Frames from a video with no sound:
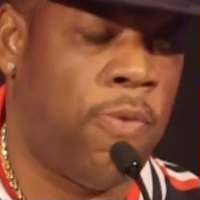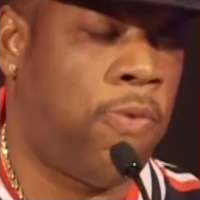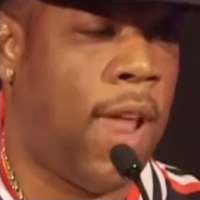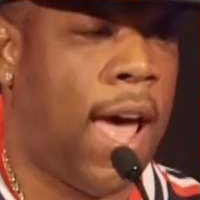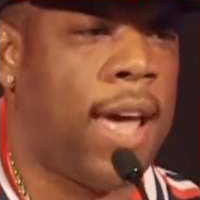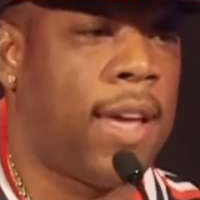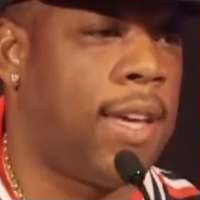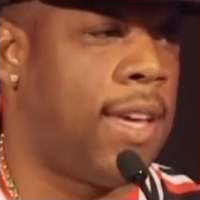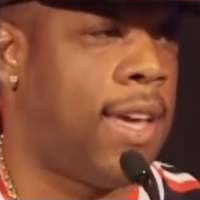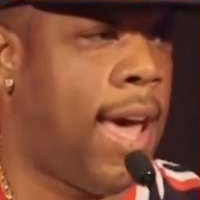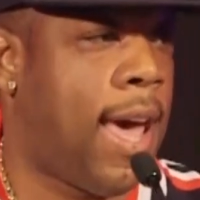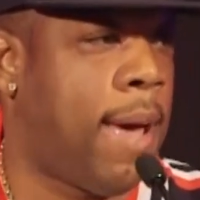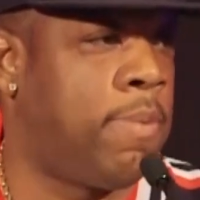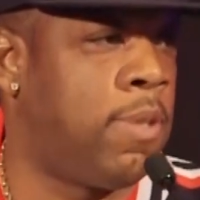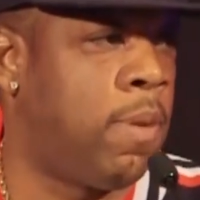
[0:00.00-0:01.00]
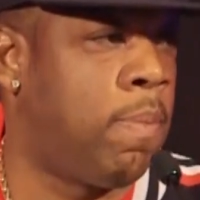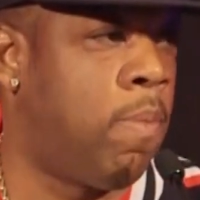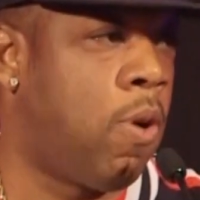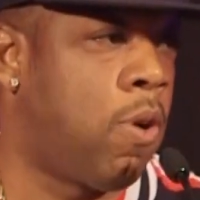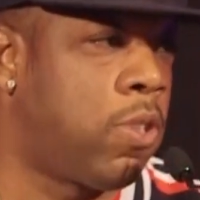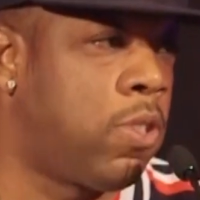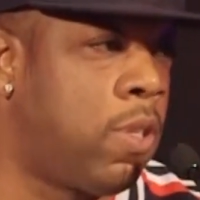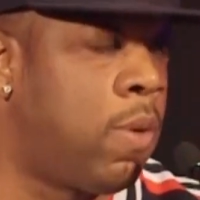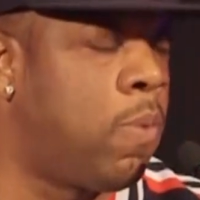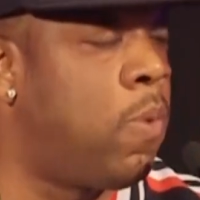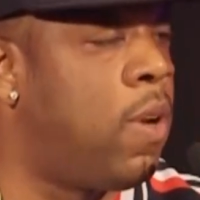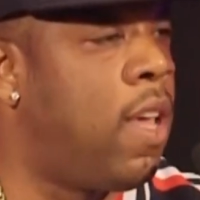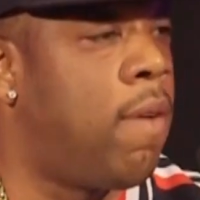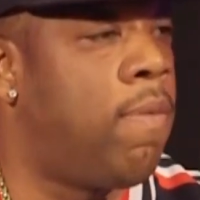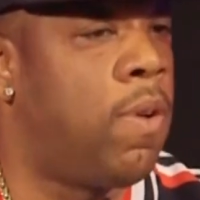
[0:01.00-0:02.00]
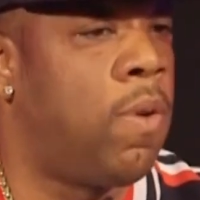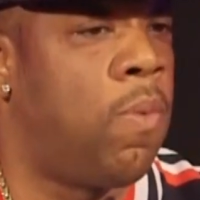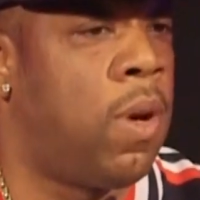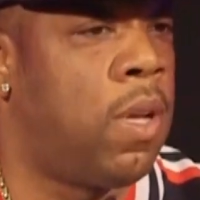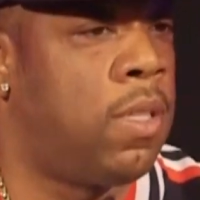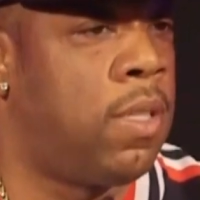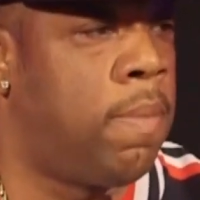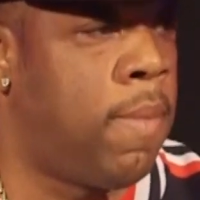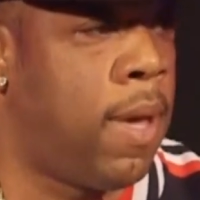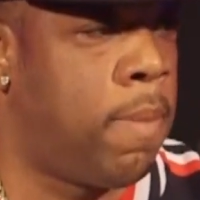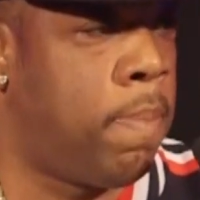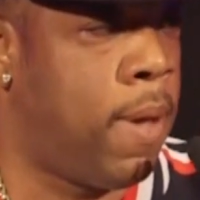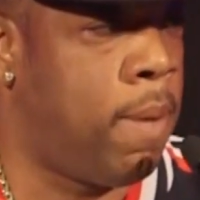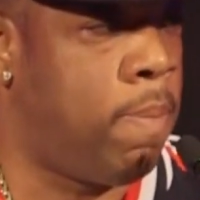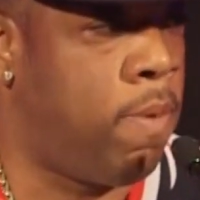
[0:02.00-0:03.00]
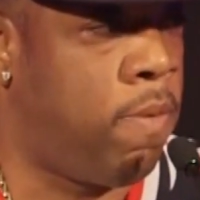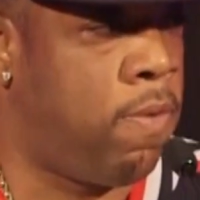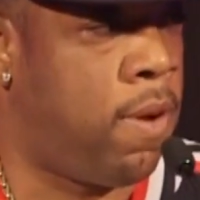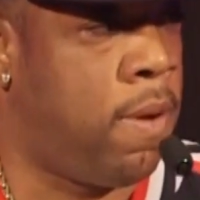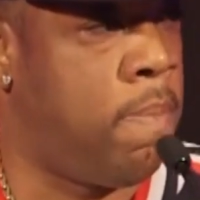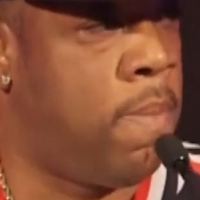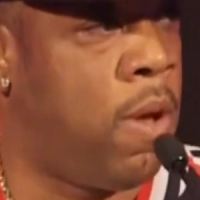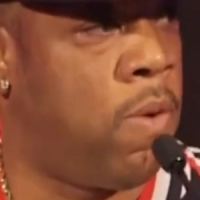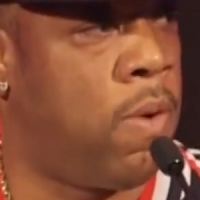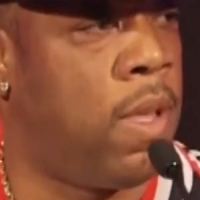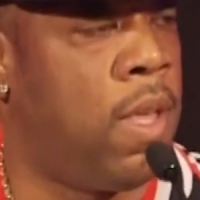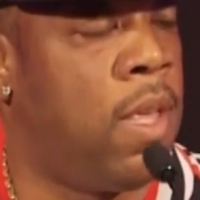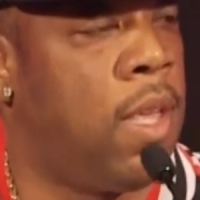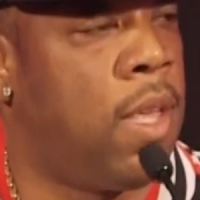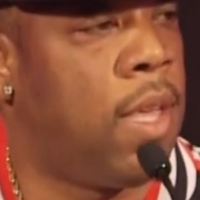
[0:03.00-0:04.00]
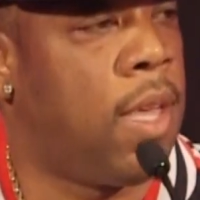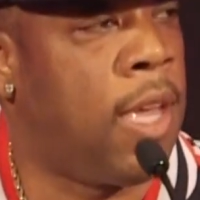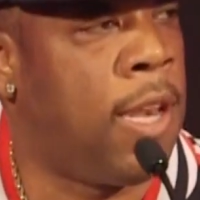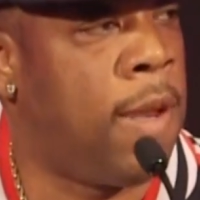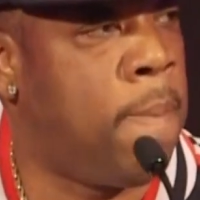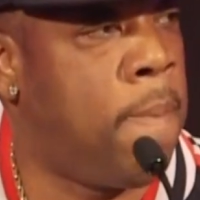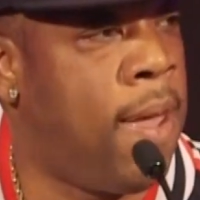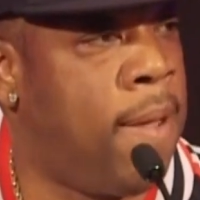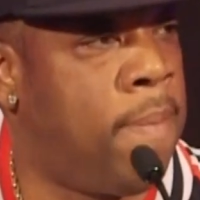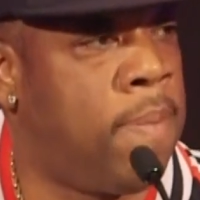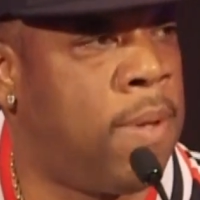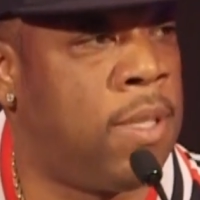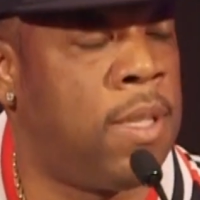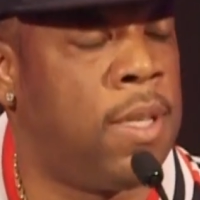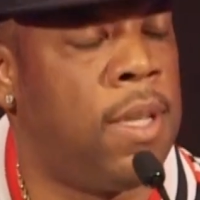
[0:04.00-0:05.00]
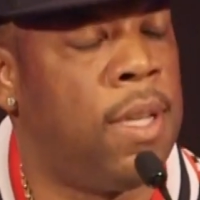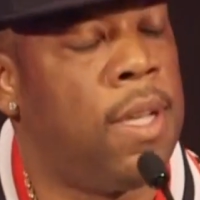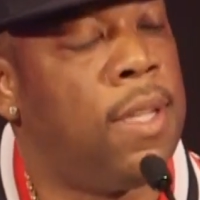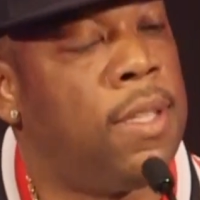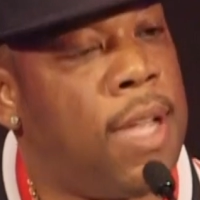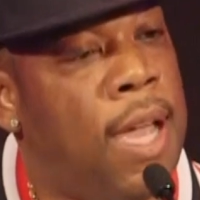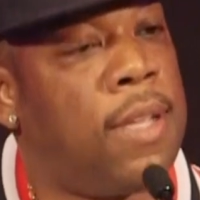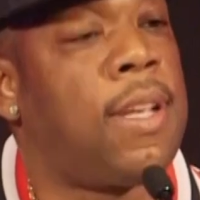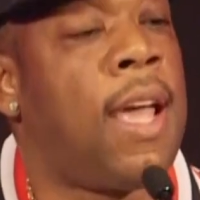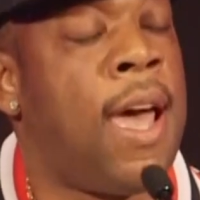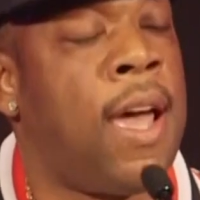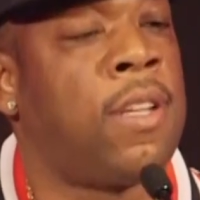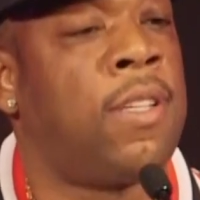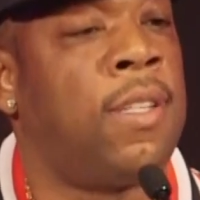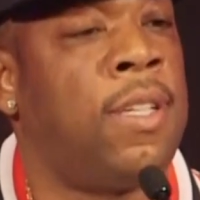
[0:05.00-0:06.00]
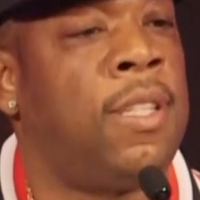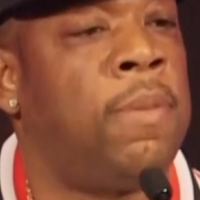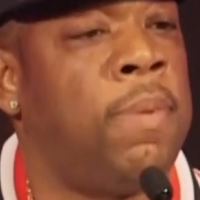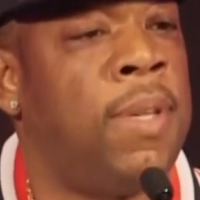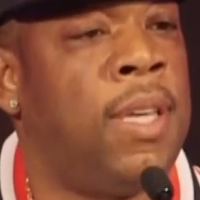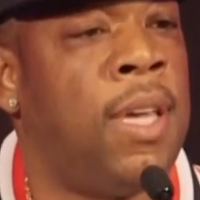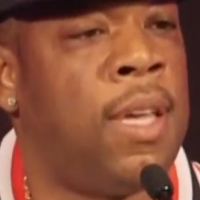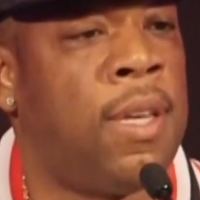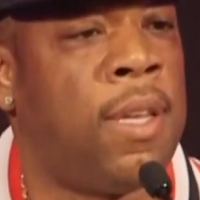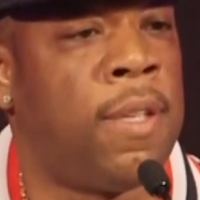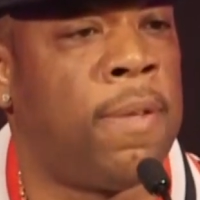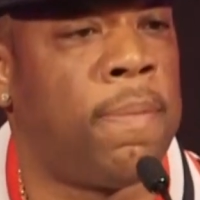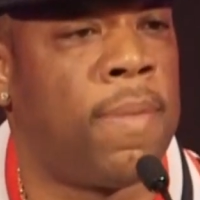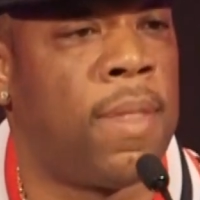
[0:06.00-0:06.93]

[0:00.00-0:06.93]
flagging cabs in Boston, or whatever it was to make paper for the milk and the Pampers, that's actually the beginning.